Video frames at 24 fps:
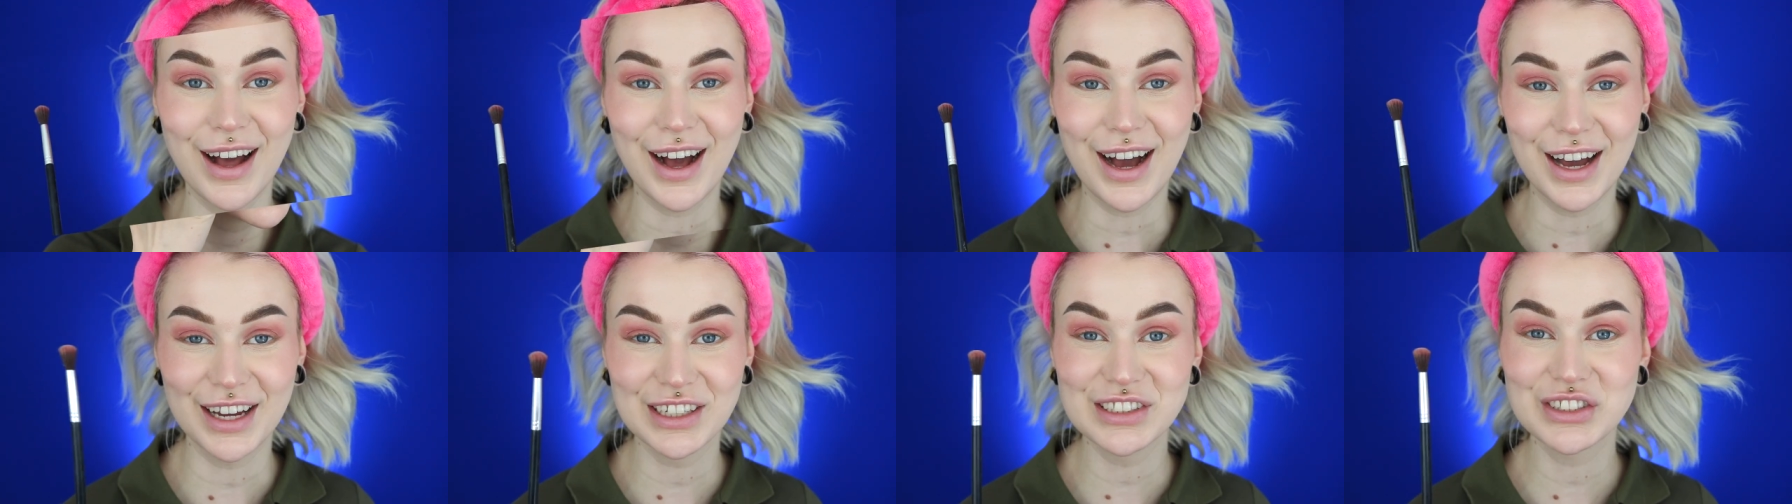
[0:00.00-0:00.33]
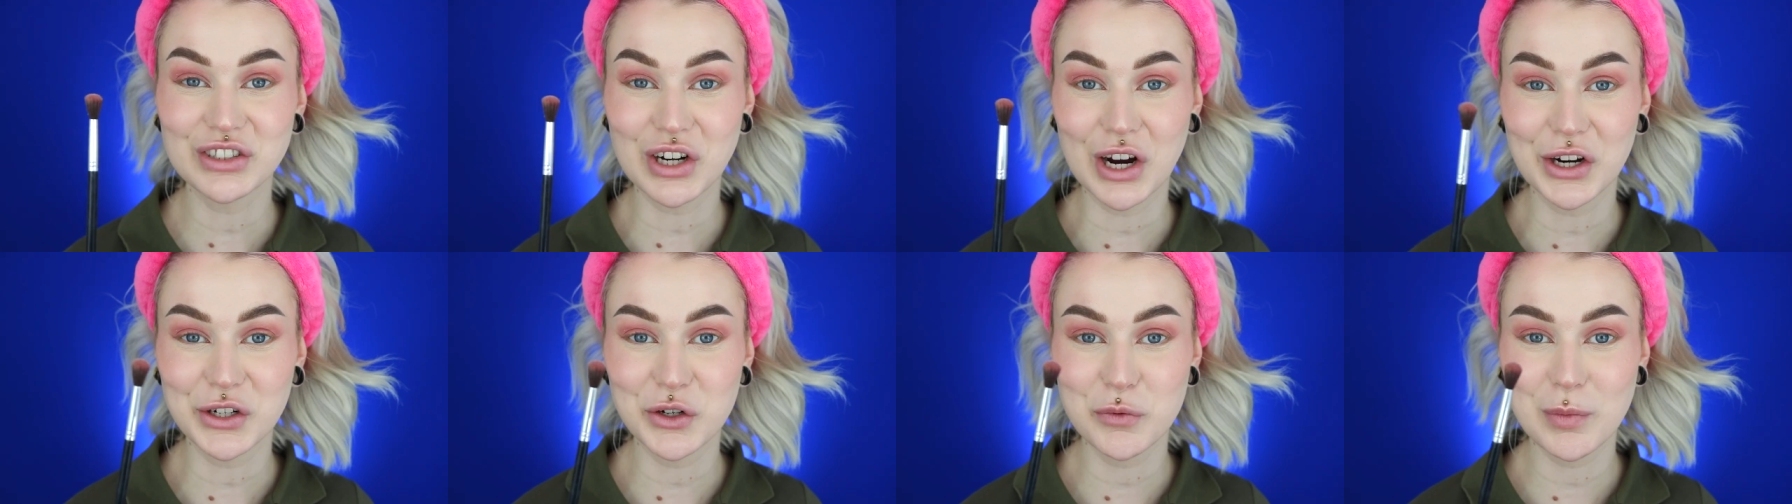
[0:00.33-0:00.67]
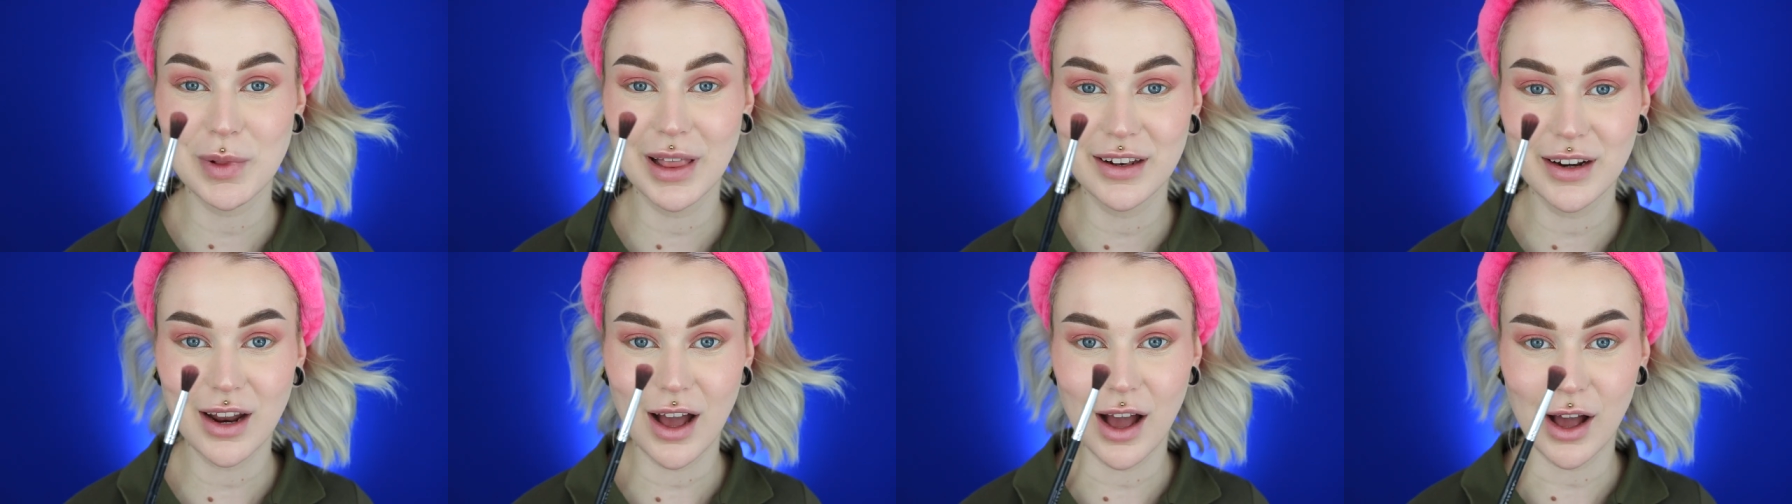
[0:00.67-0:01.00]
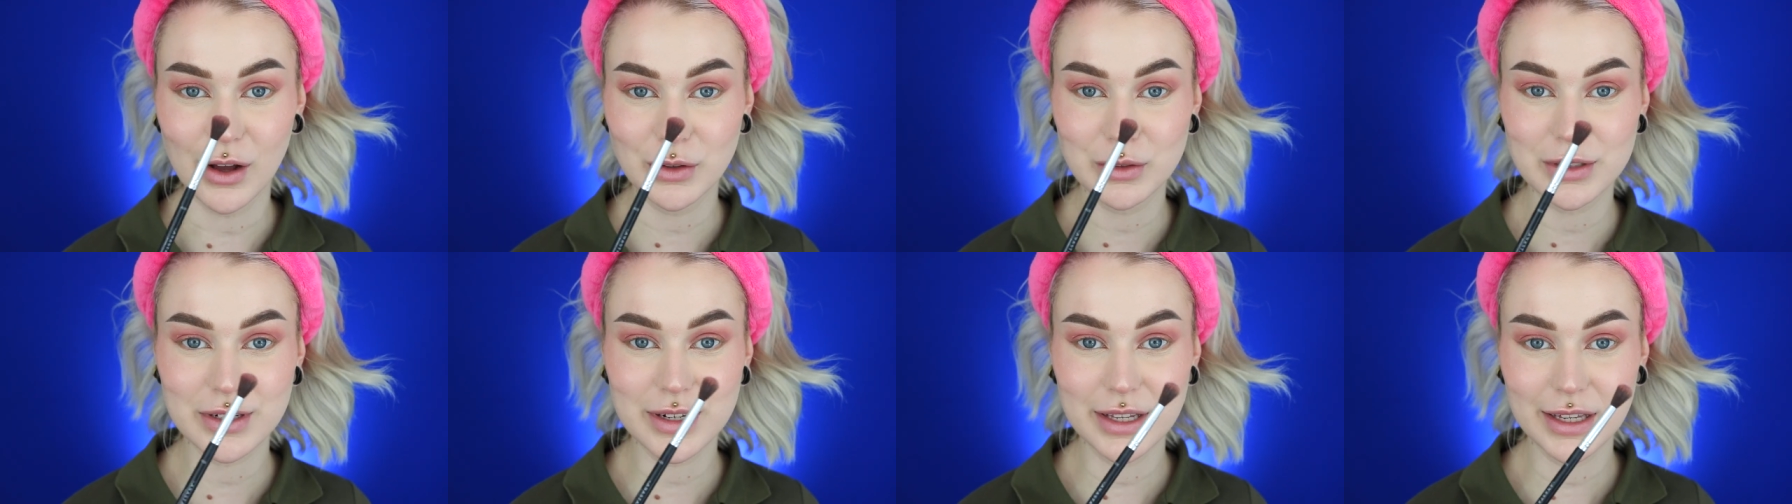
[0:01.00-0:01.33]
I try to blend
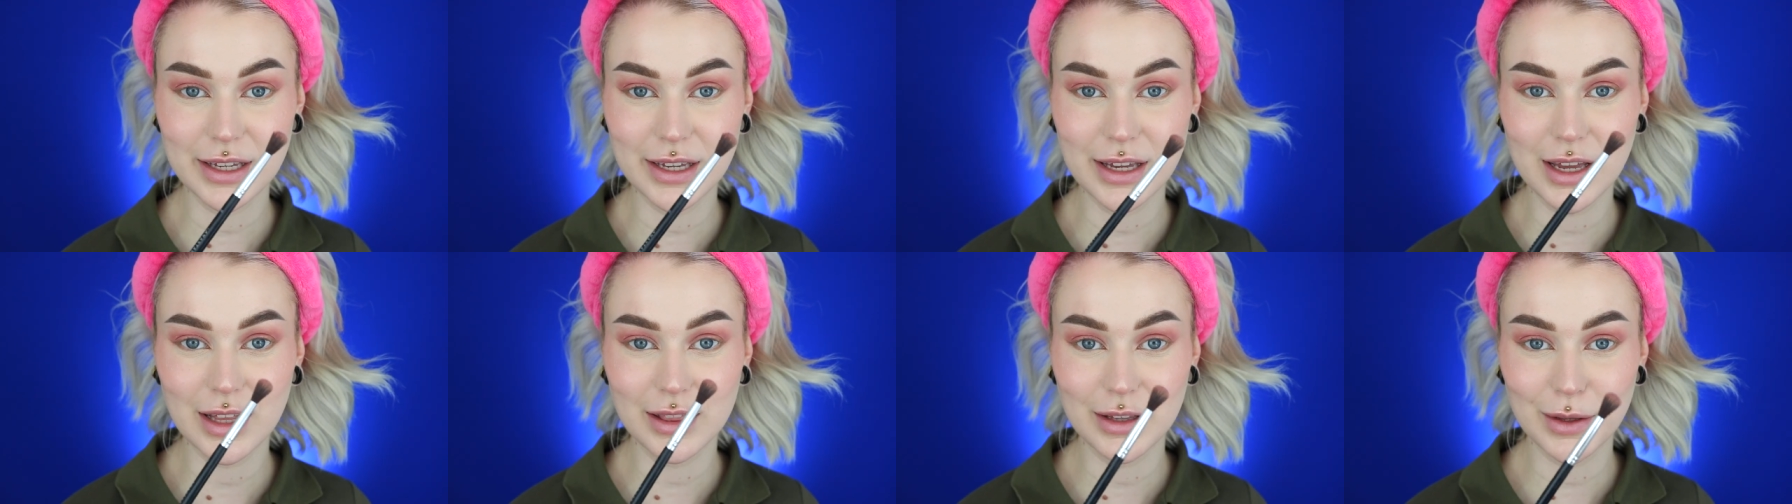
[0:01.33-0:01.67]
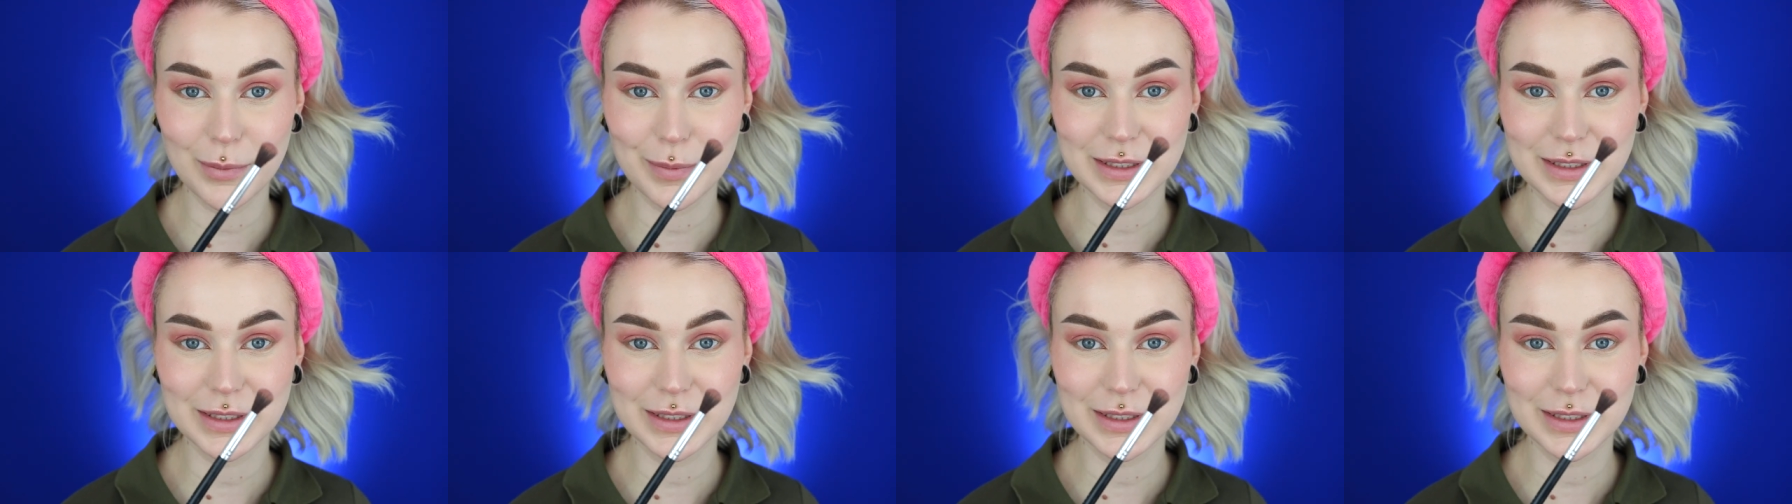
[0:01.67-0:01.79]
out the lip